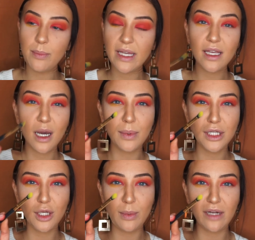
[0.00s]
Picking up a
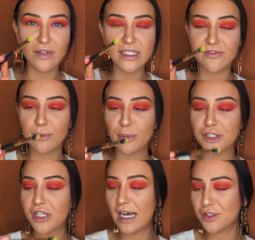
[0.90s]
little bit of a different
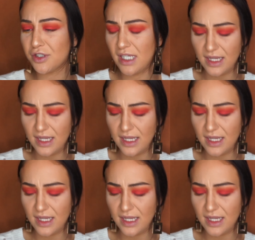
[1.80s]
brush actually.